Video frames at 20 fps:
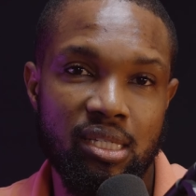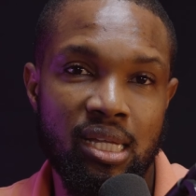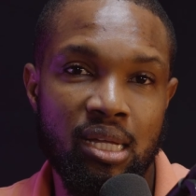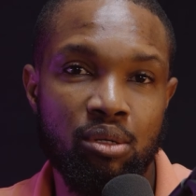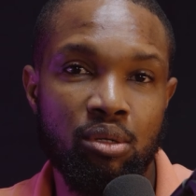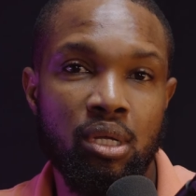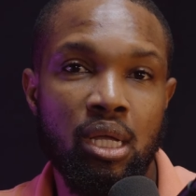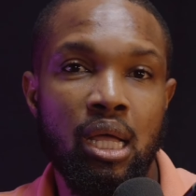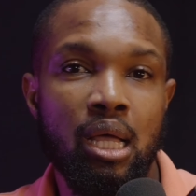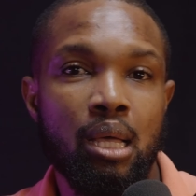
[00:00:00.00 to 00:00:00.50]

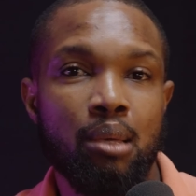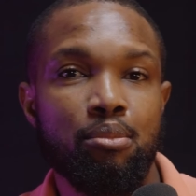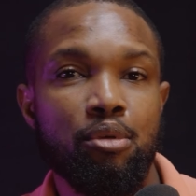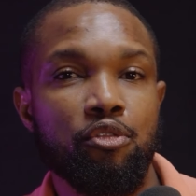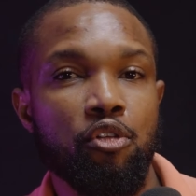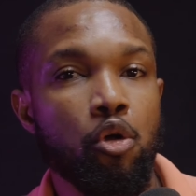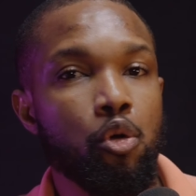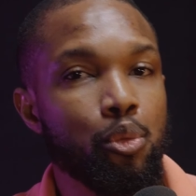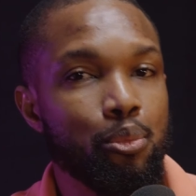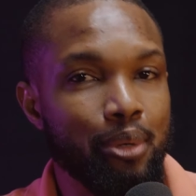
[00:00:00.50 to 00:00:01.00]
Now,
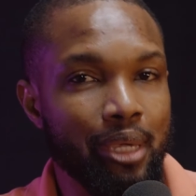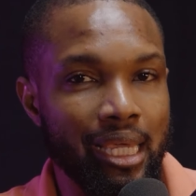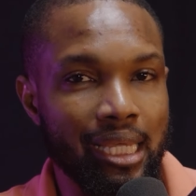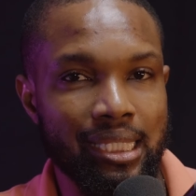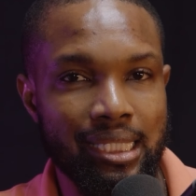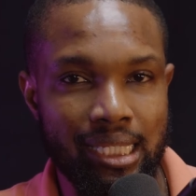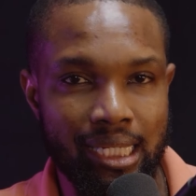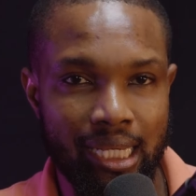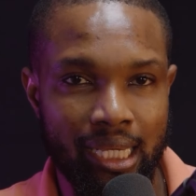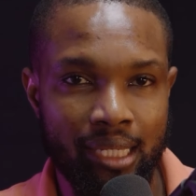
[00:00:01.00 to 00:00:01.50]
before we
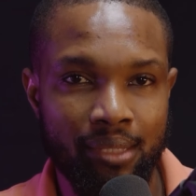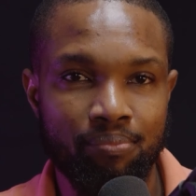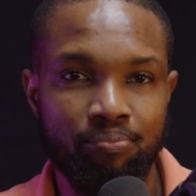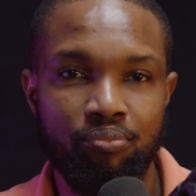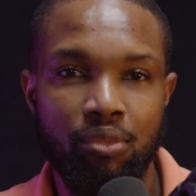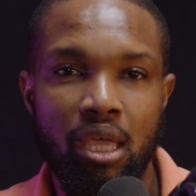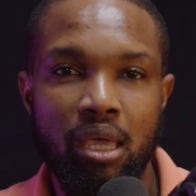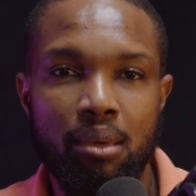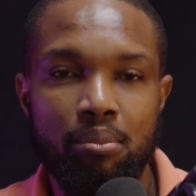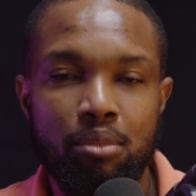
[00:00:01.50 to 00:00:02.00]
begin today,
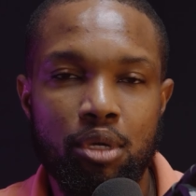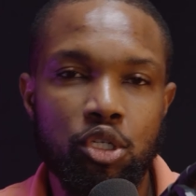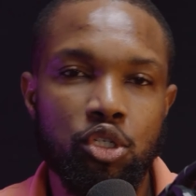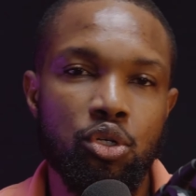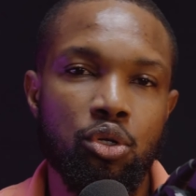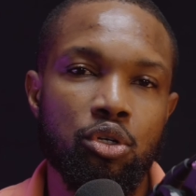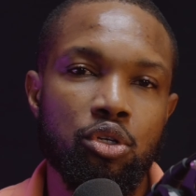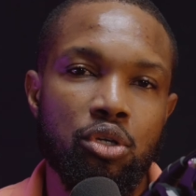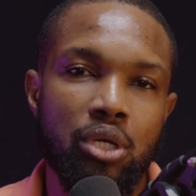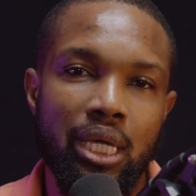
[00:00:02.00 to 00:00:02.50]
make
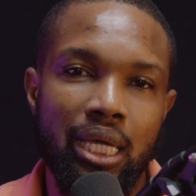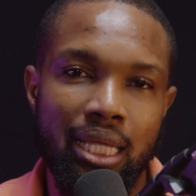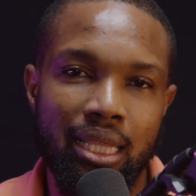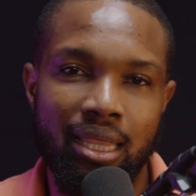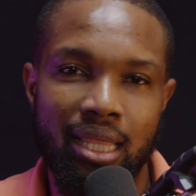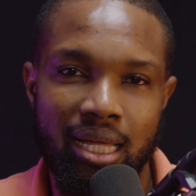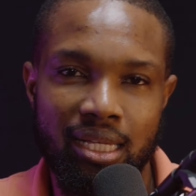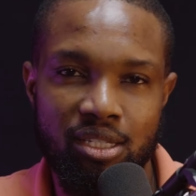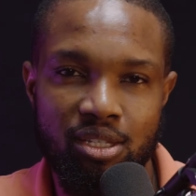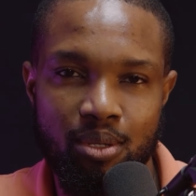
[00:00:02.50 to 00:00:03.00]
sure you
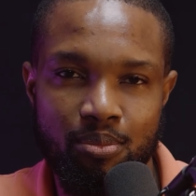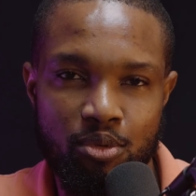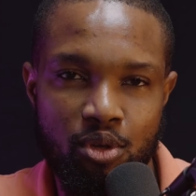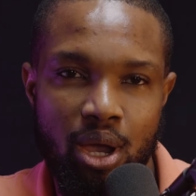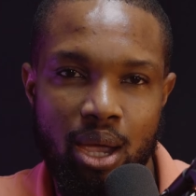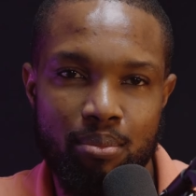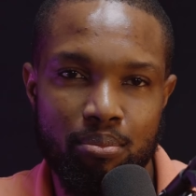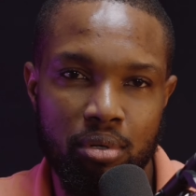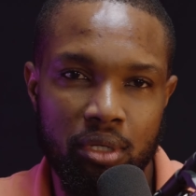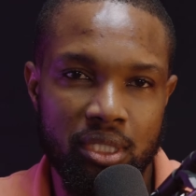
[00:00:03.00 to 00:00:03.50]
hit that
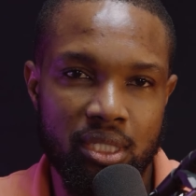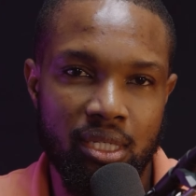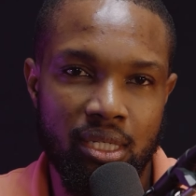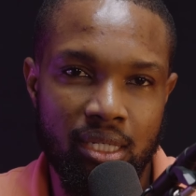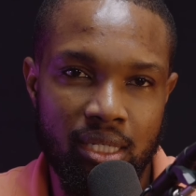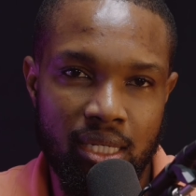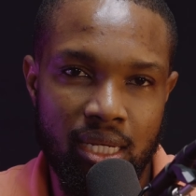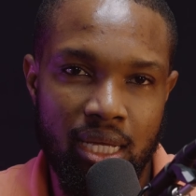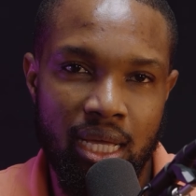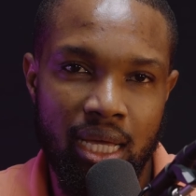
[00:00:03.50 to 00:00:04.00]
subscribe
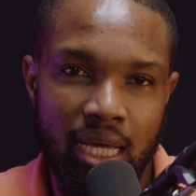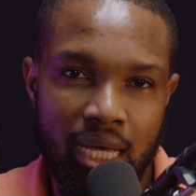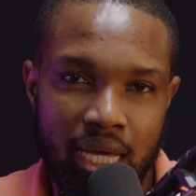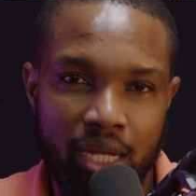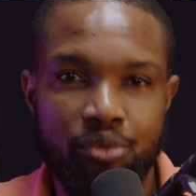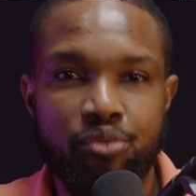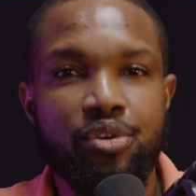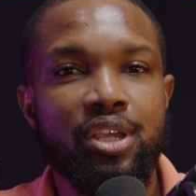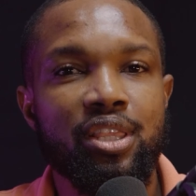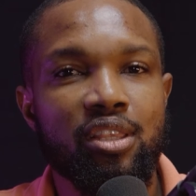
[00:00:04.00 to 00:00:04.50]
button
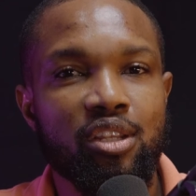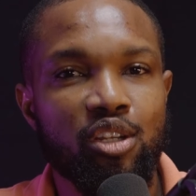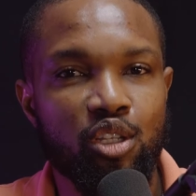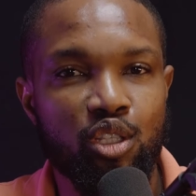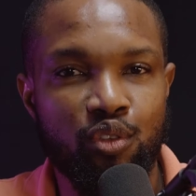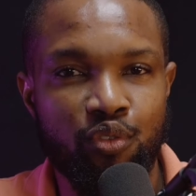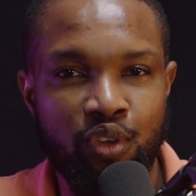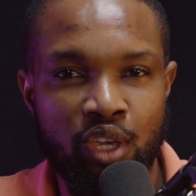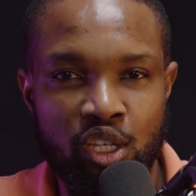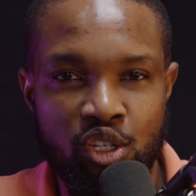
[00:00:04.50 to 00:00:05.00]
and ring the
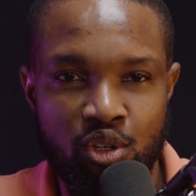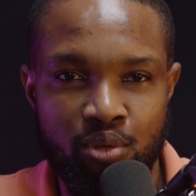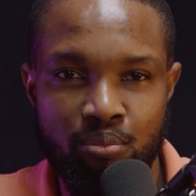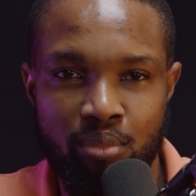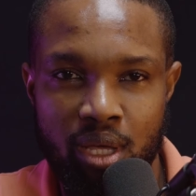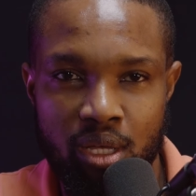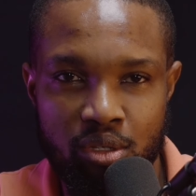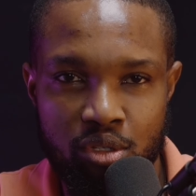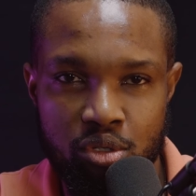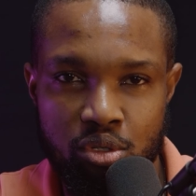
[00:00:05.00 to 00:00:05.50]
notification
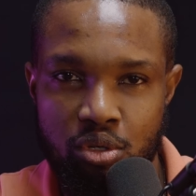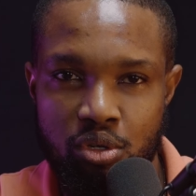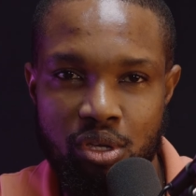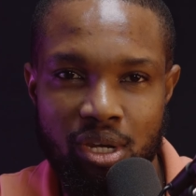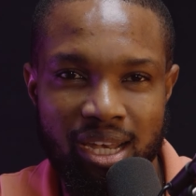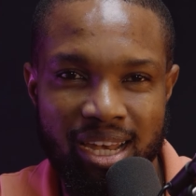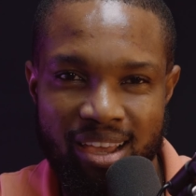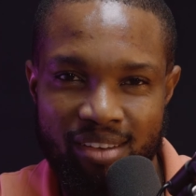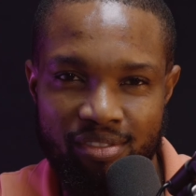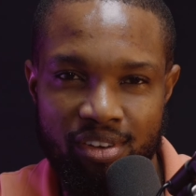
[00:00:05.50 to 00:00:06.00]
bell so you
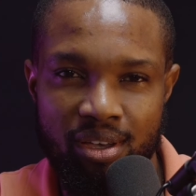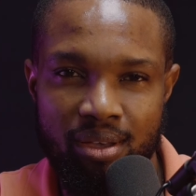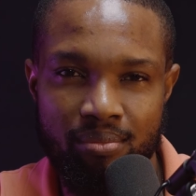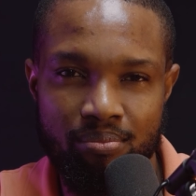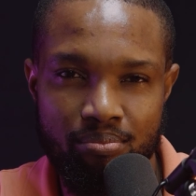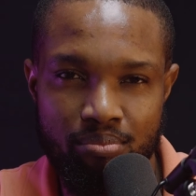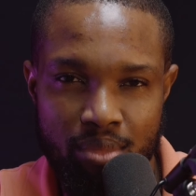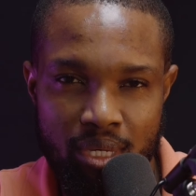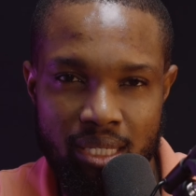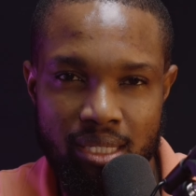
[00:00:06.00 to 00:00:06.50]
never
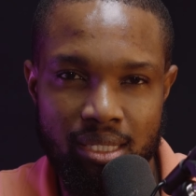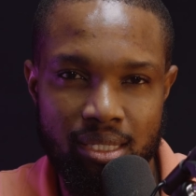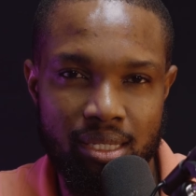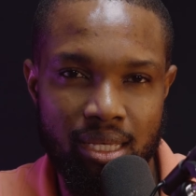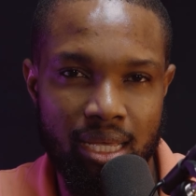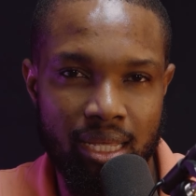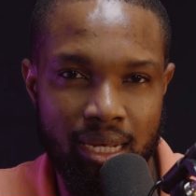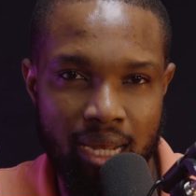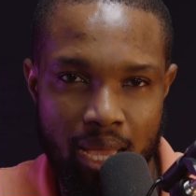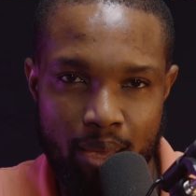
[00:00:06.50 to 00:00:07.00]
miss
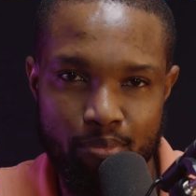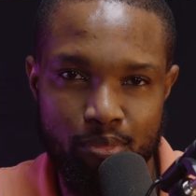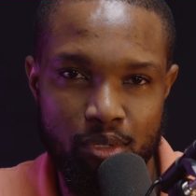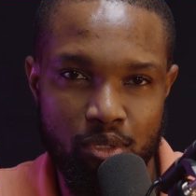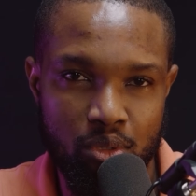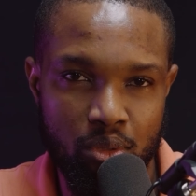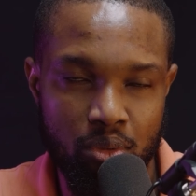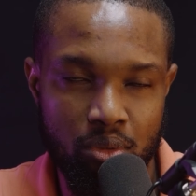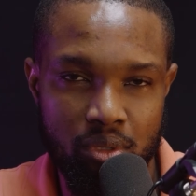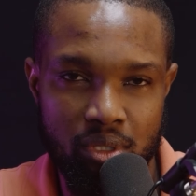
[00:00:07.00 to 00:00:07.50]
an
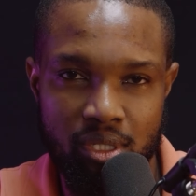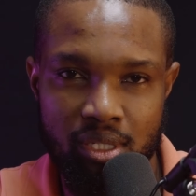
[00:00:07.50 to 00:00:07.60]
episode.